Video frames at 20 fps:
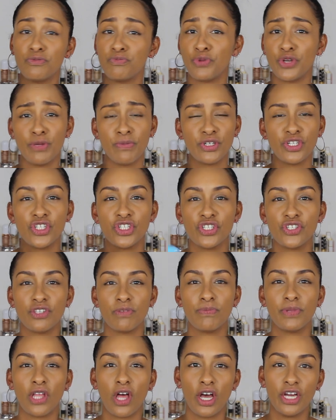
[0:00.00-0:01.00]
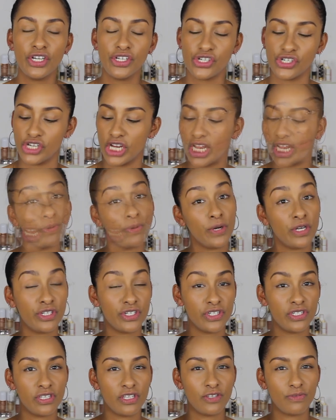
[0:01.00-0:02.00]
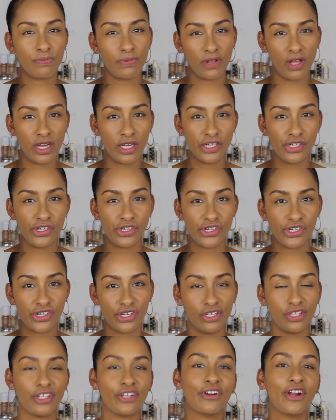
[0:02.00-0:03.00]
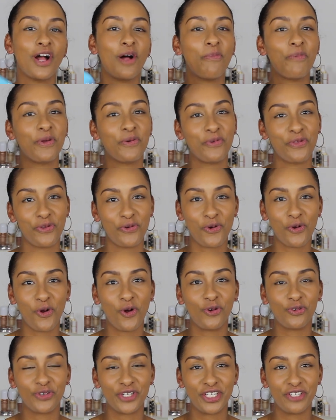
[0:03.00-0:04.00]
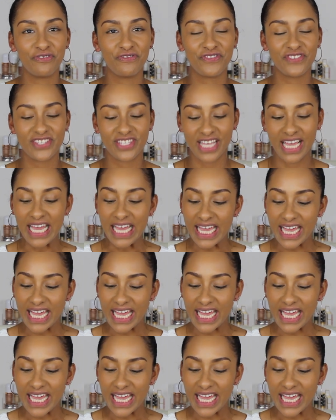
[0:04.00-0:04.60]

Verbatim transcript: Pretty much just a blush. When you purchase this blush, you're helping with coral reefs.